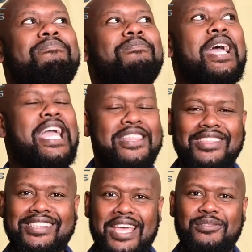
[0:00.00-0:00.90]
in the
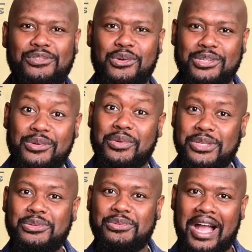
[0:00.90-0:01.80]
state of Georgia, when
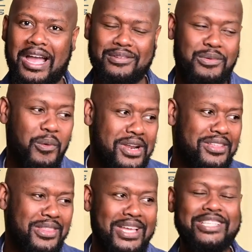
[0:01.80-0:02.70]
you drive, one of
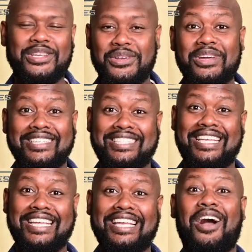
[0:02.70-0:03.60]
the things that you're gonna
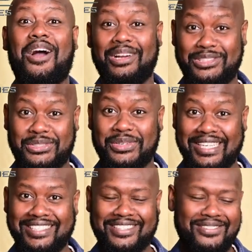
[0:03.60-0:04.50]
see are
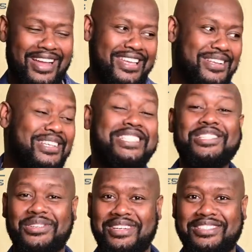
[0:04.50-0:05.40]
trees, right? You're gonna see
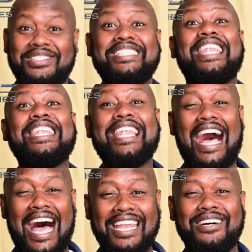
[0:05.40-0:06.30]
trees. You're gonna see a
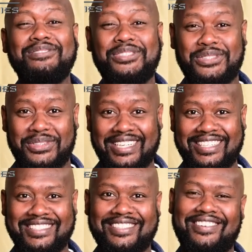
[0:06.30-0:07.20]
lot of
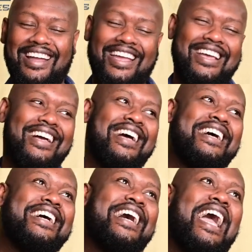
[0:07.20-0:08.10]
trees, right?
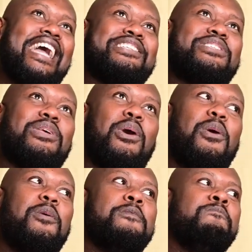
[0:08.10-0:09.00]
And
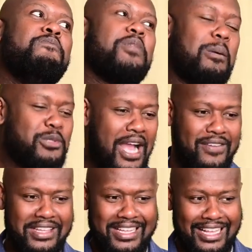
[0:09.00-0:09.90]
so I'm
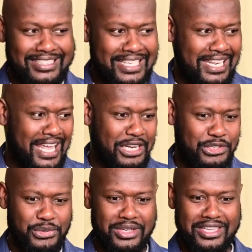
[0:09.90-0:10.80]
driving, I see a lot of
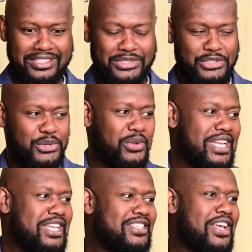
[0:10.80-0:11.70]
trees.
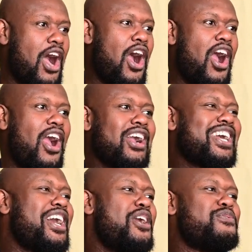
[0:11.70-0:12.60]
Trees are
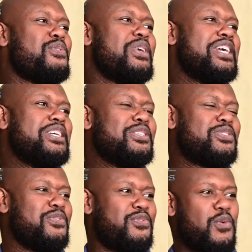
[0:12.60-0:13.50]
coverings
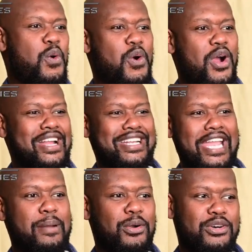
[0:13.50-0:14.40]
for
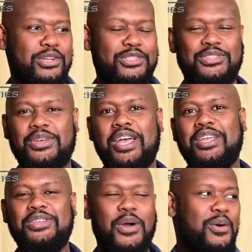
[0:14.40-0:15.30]
neighborhoods. You,
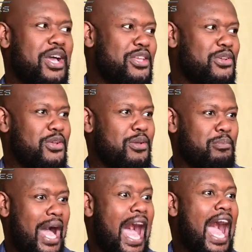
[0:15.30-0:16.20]
you know, you
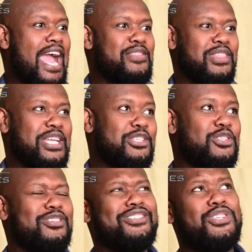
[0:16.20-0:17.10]
behind these
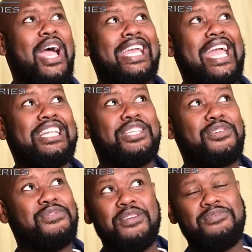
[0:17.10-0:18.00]
gigantic
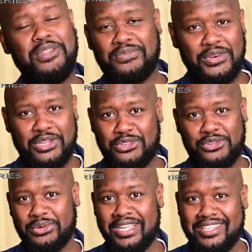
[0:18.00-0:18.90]
50 foot
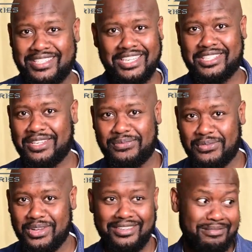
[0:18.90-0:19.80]
trees, 60
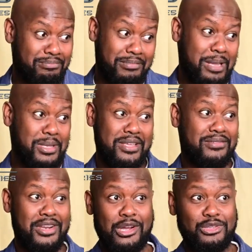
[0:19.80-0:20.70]
foot, maybe even
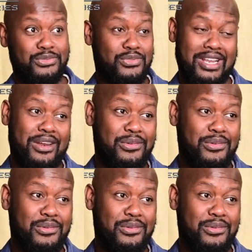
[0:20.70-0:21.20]
100 foot, I don't know,